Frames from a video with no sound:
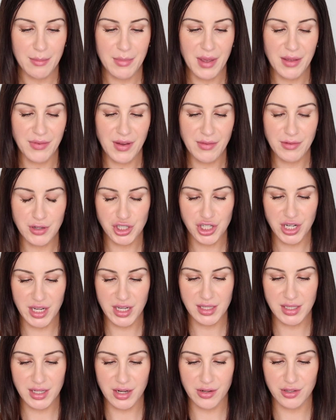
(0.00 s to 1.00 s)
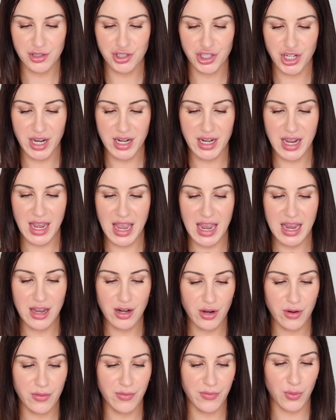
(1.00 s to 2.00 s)
My favorite shades are the shade
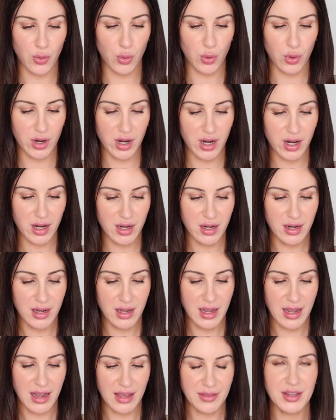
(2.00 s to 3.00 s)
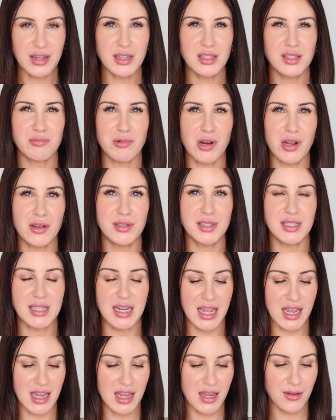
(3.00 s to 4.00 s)
804, I think it's Rose
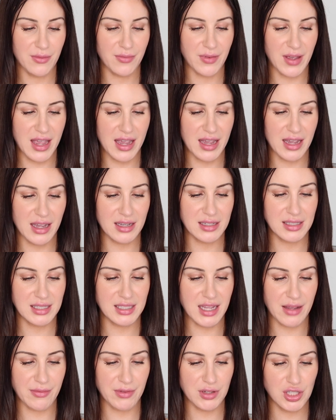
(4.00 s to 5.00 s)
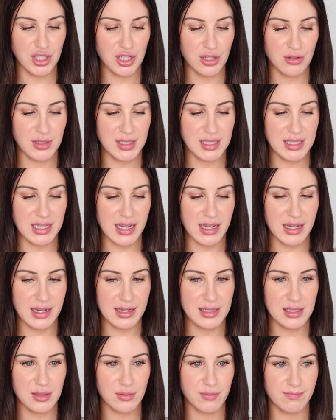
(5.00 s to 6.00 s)
Naif, and
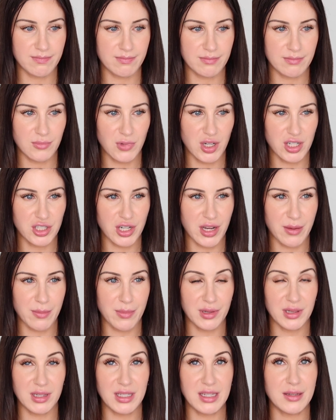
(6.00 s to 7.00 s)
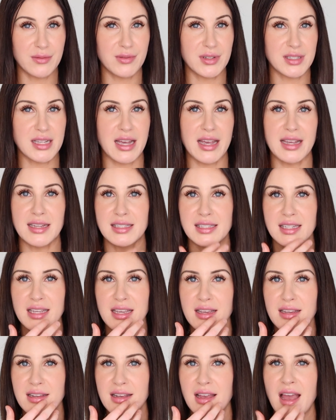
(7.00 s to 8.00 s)
726, which I believe is
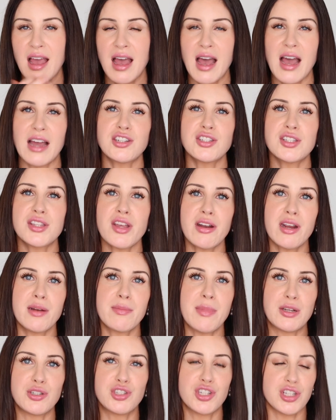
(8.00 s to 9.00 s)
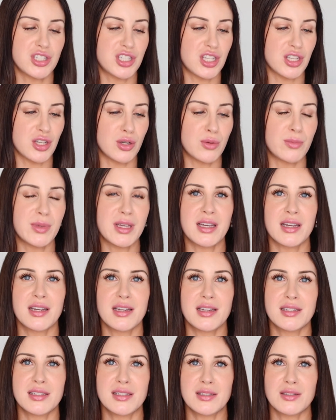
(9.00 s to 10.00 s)
Icing. I just thought I'd mention too
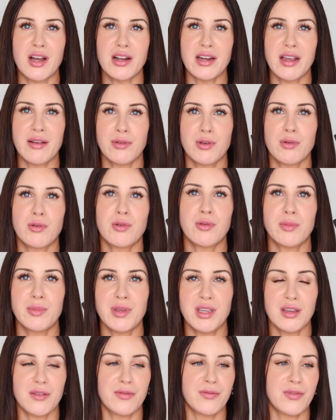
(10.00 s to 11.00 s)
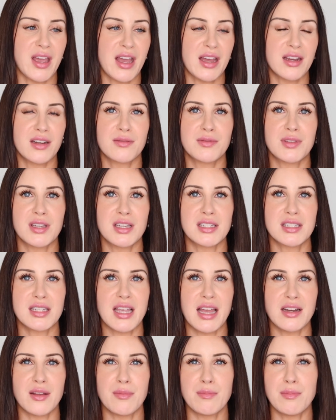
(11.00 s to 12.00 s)
because not everyone will be a fan of this
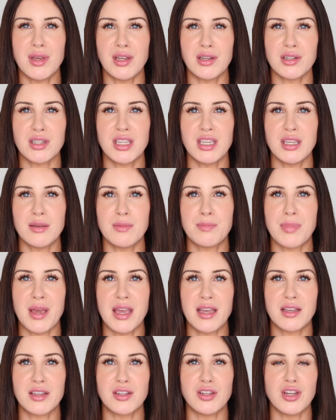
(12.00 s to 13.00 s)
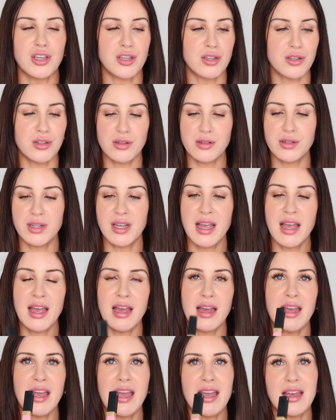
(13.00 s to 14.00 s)
kind of milky pink nude.
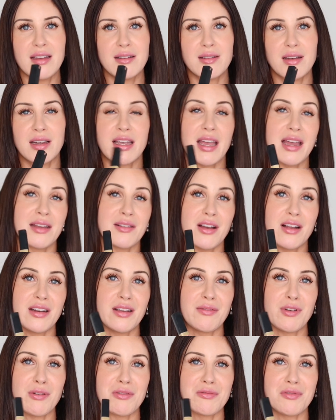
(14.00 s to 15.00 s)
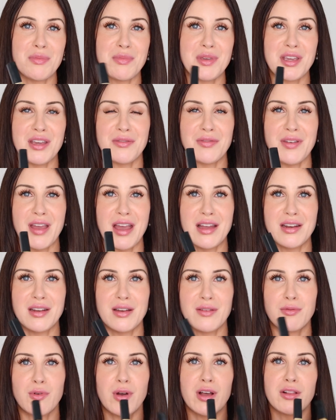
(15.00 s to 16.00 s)
And again, not everyone will be a fan
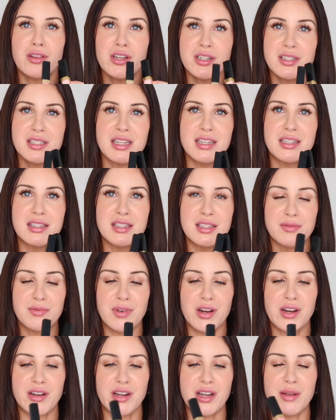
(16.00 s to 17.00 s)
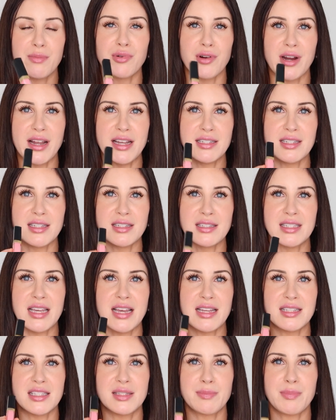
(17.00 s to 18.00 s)
of what looks like this very bright,
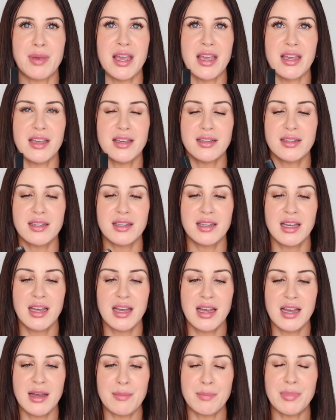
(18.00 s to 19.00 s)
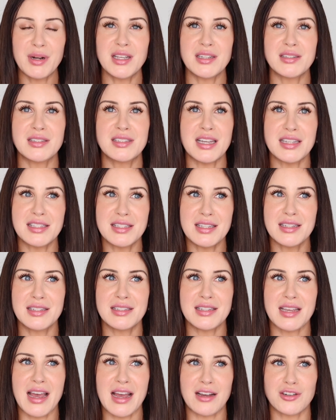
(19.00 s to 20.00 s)
intense pink. But it
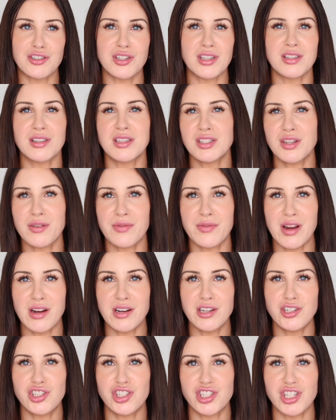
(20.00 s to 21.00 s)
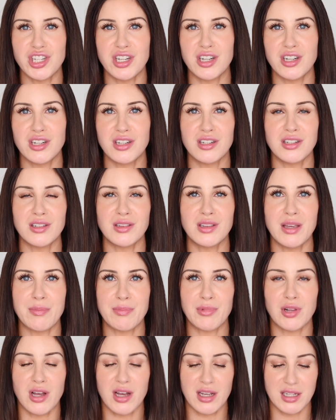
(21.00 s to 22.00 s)
doesn't actually, these are very sheer
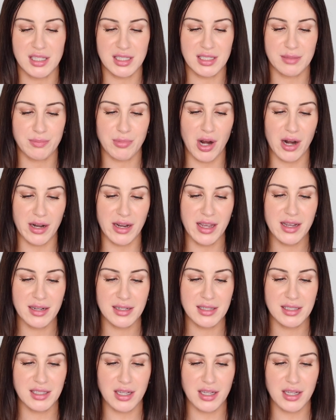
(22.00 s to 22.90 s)
lip gloss products.